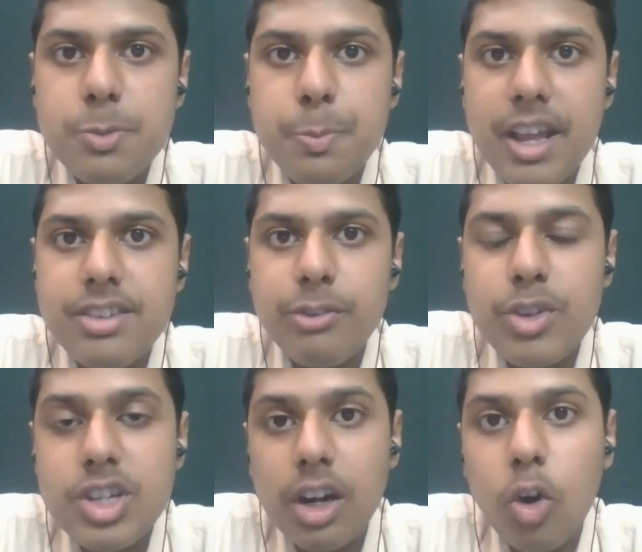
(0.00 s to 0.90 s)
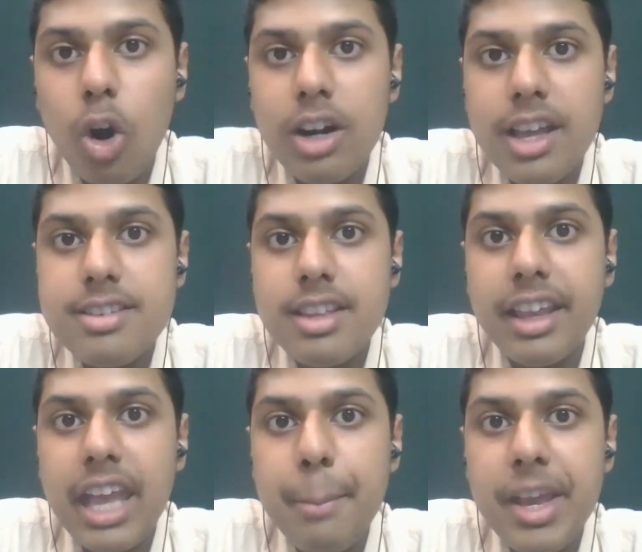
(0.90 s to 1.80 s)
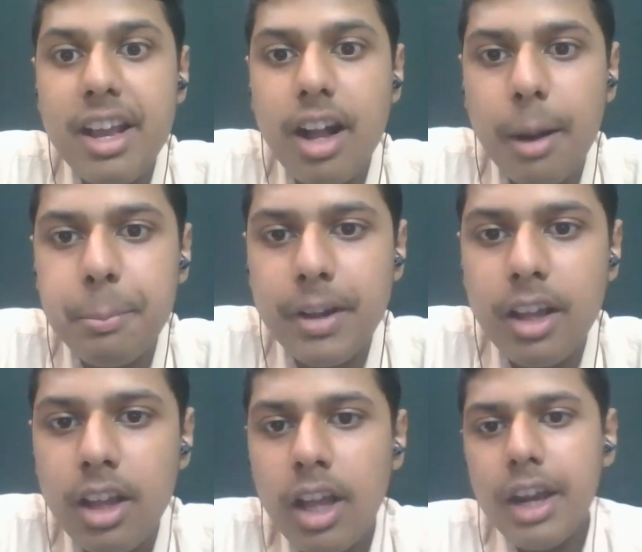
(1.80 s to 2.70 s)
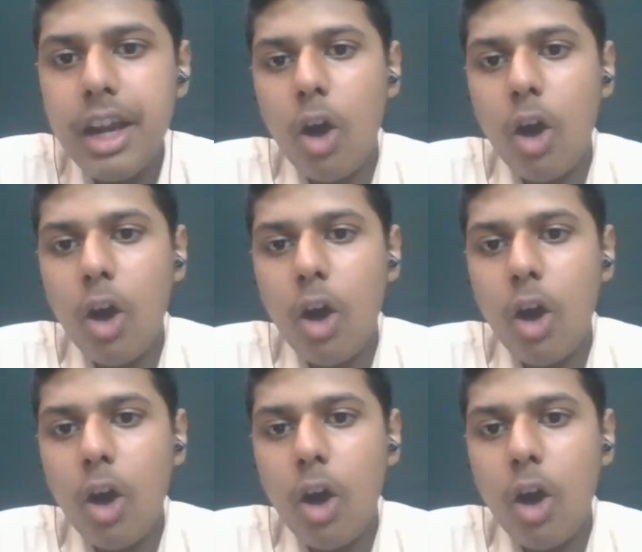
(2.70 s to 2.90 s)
present which are called as the gamecup. Now